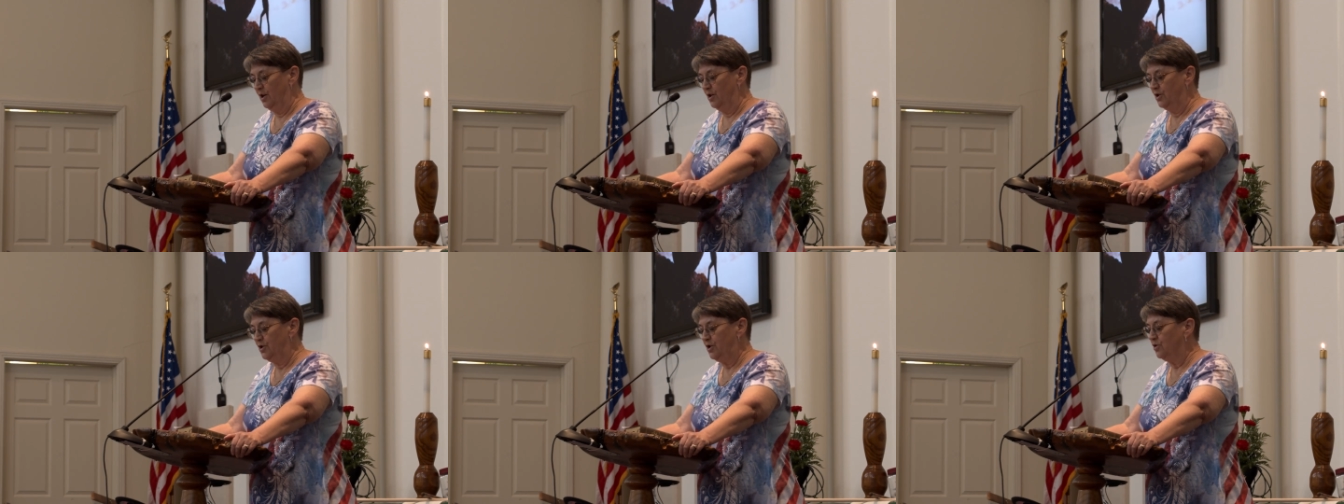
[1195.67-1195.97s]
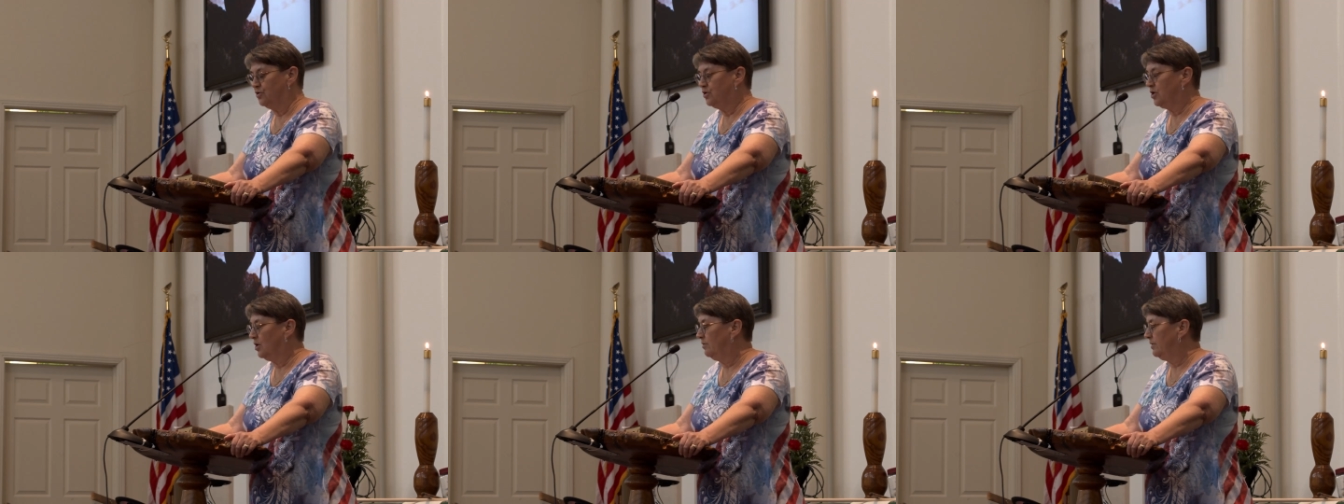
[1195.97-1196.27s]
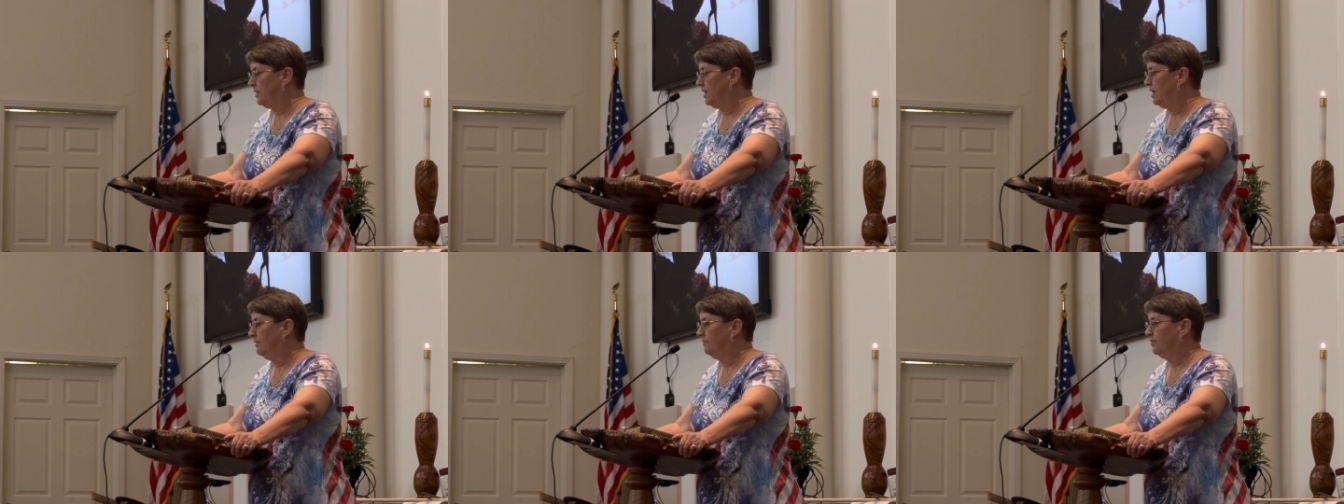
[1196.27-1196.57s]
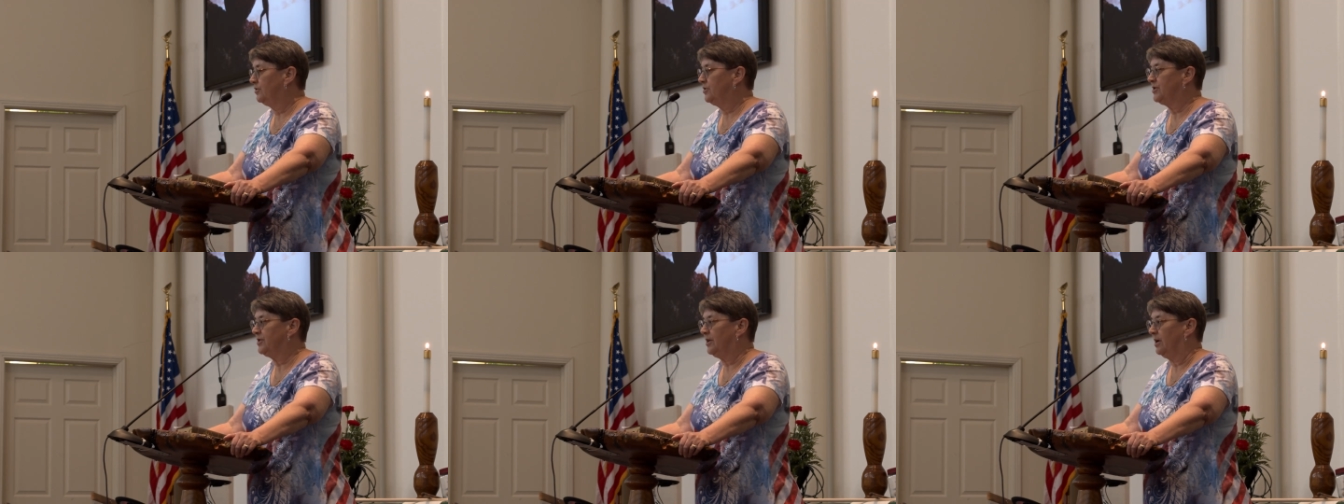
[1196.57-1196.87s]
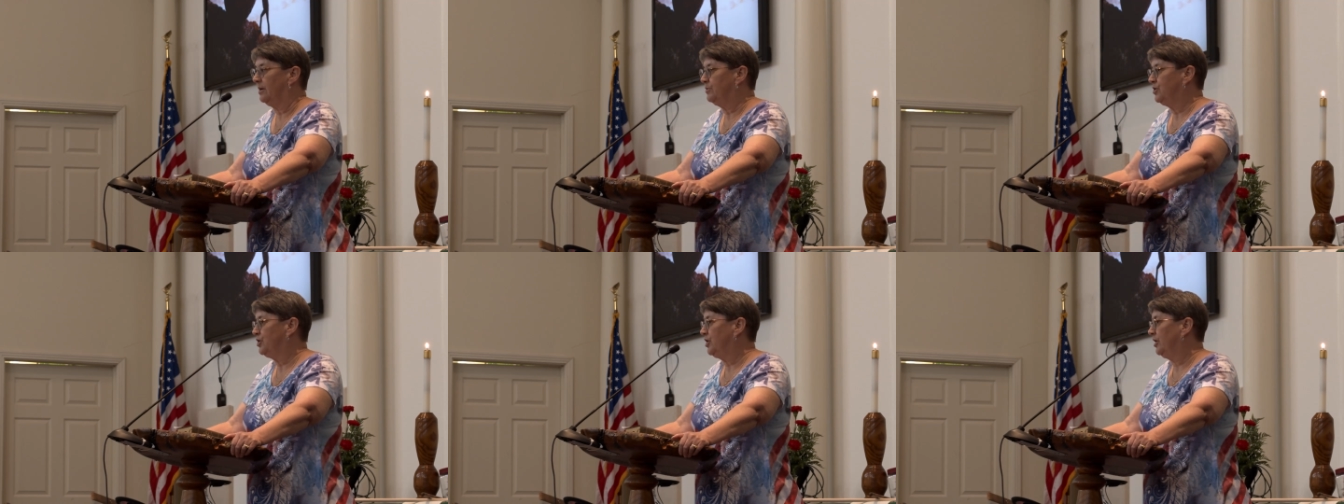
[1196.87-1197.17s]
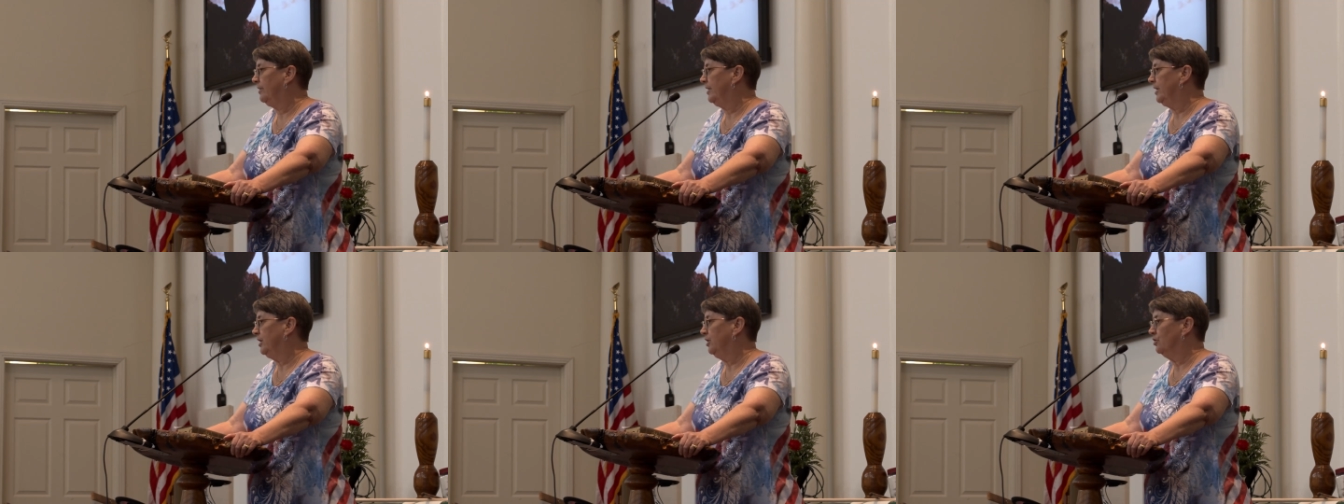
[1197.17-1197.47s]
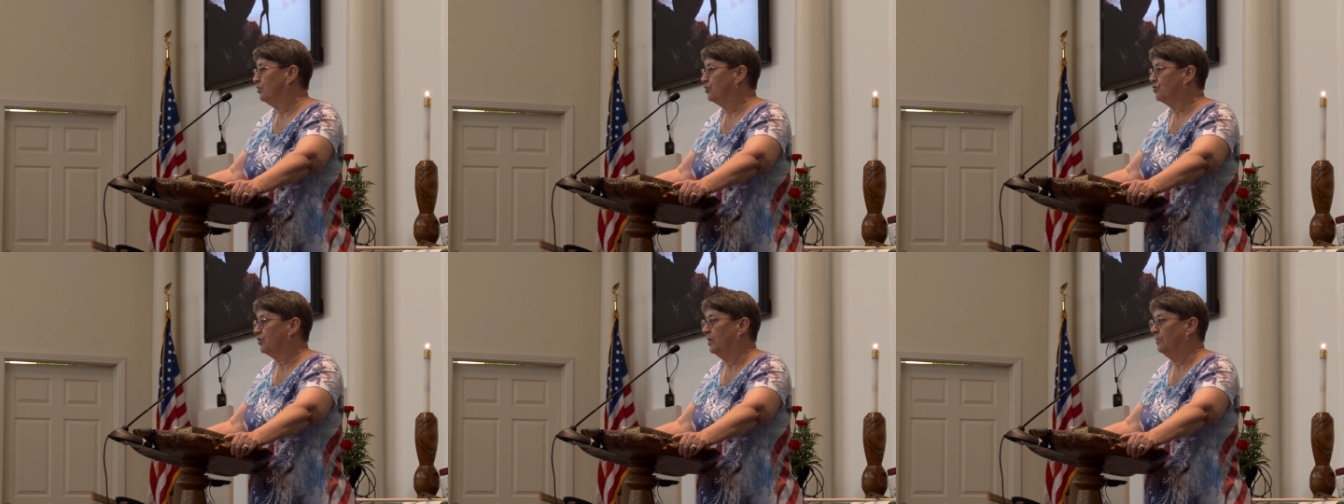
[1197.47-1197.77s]
So don't ever stop sharing
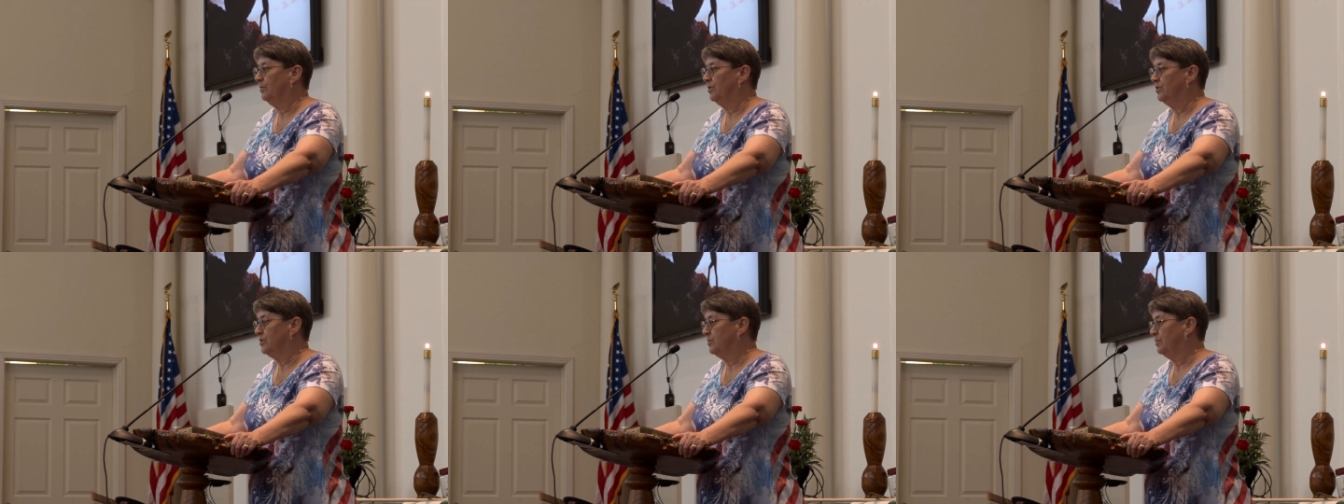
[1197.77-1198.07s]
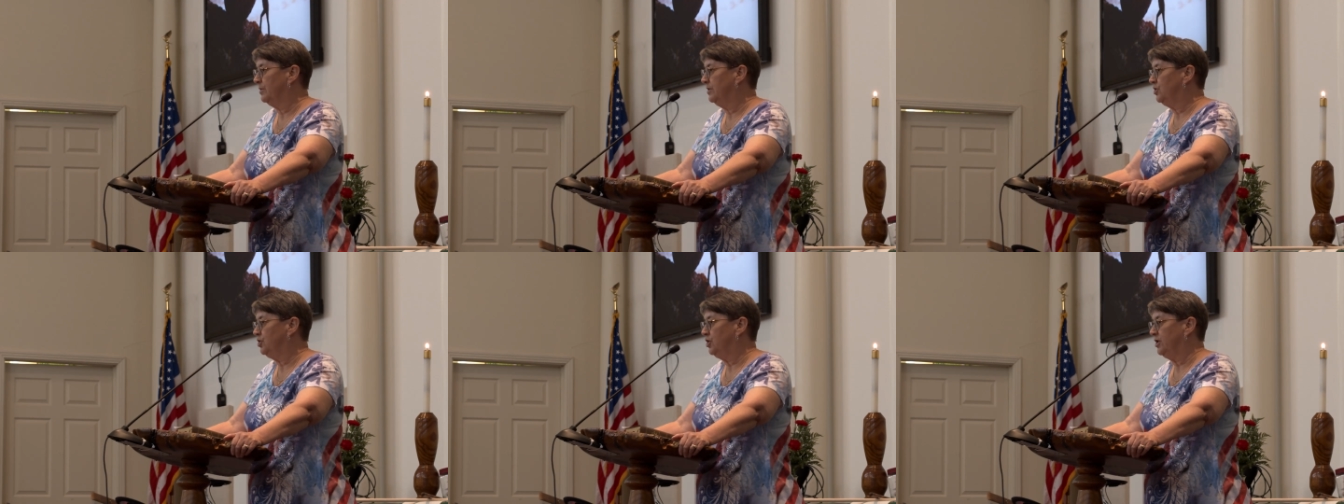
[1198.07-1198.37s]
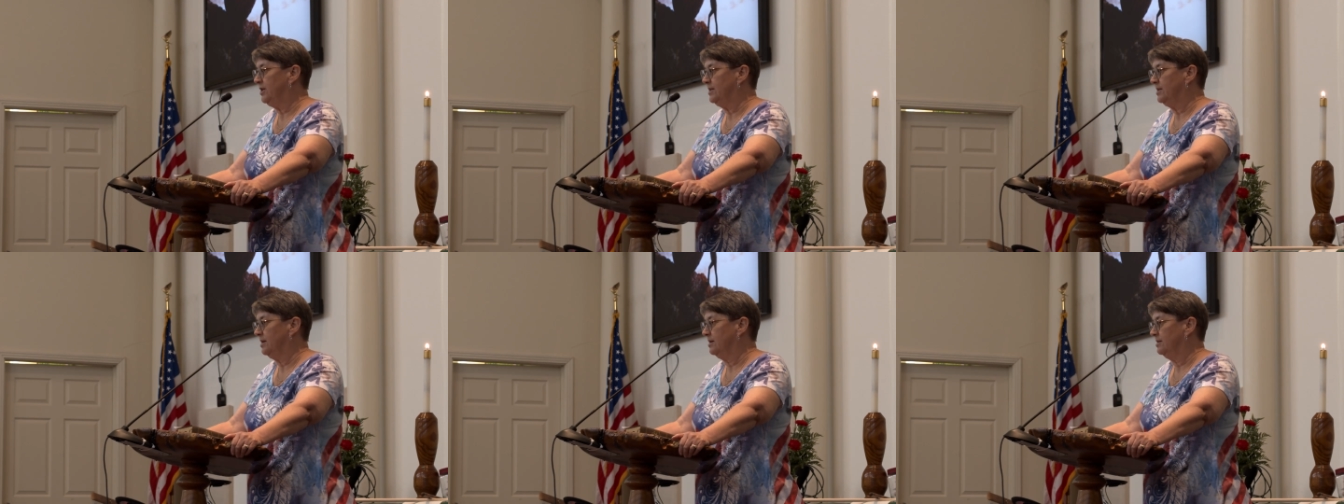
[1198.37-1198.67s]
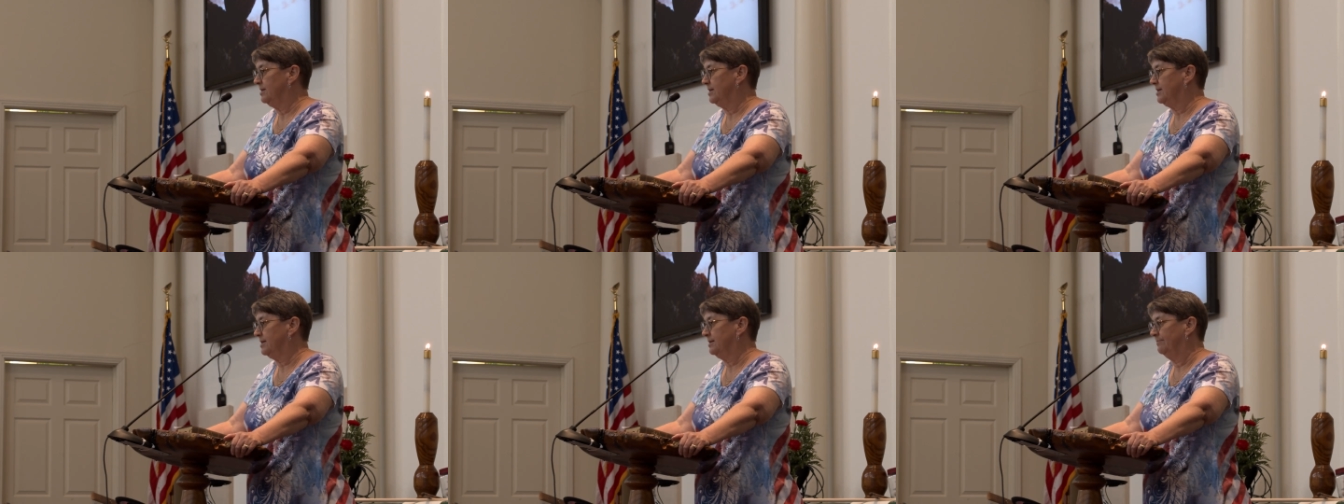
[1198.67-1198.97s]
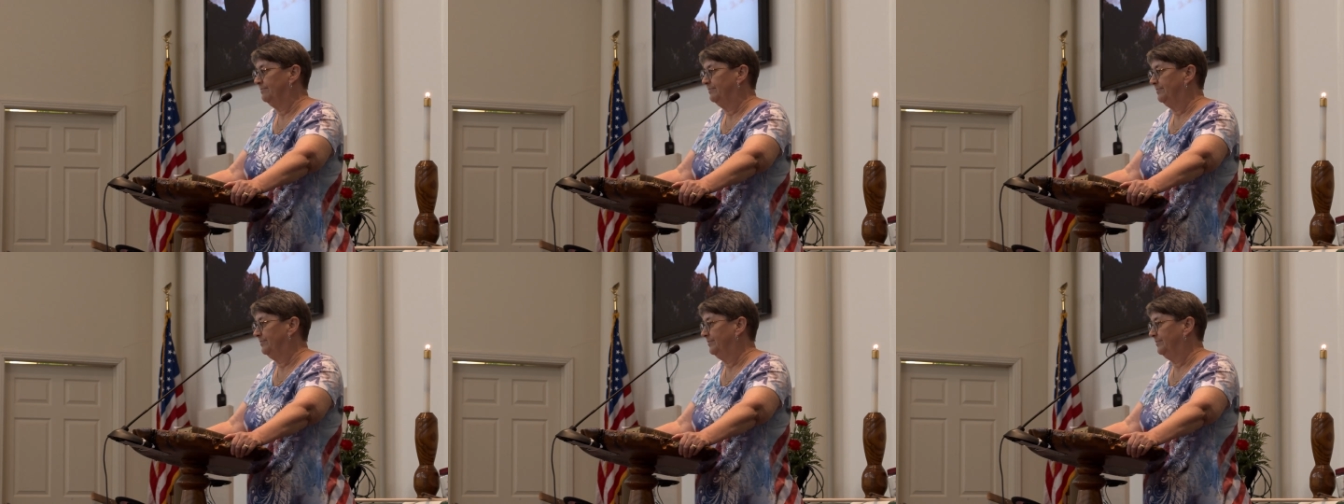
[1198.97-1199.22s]
your troubles with Jesus,